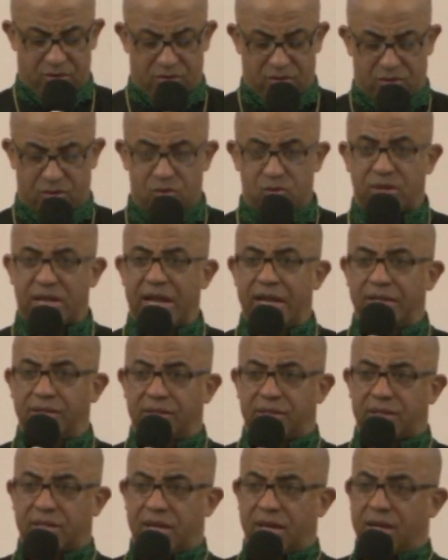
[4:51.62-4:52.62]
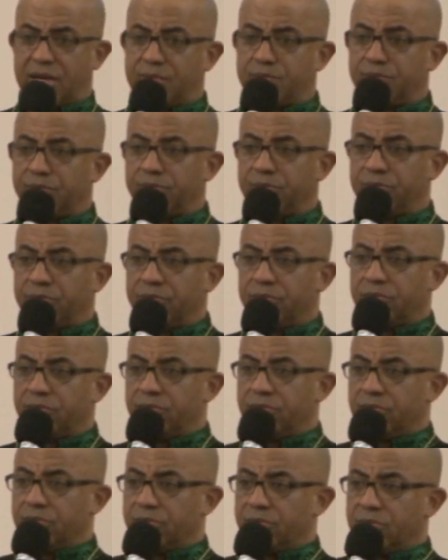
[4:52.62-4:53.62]
two kinds of time.
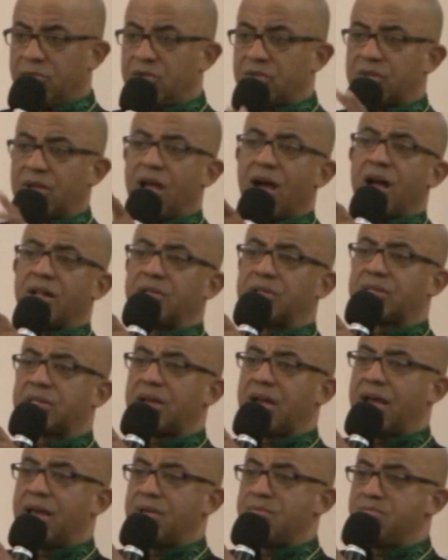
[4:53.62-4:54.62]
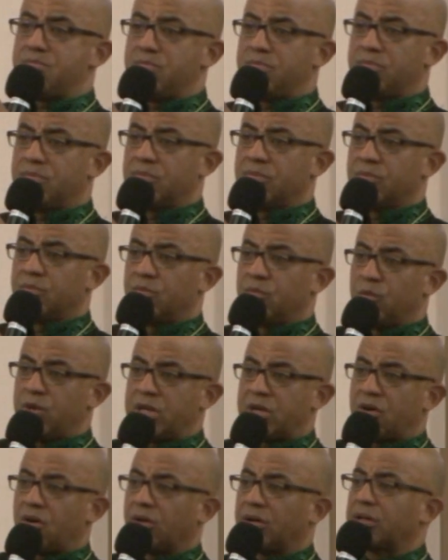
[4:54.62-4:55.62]
There's God's time, we
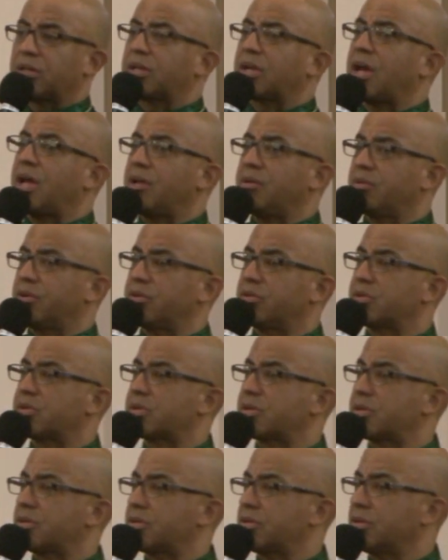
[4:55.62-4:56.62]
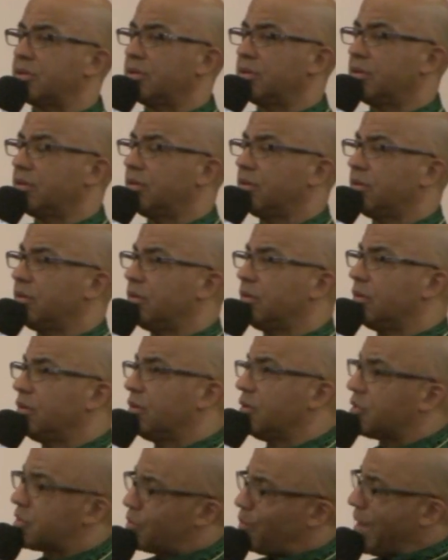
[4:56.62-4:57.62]
call it kairos.
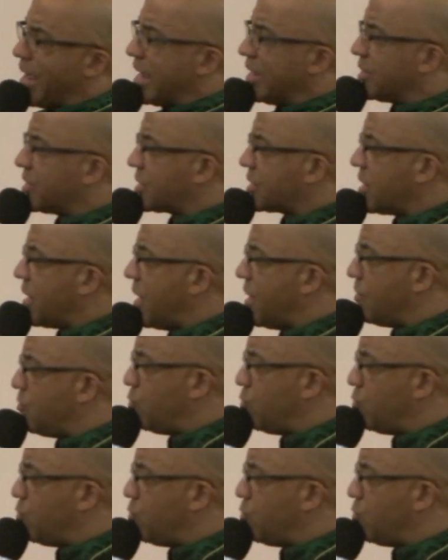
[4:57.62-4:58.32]
There's man's time,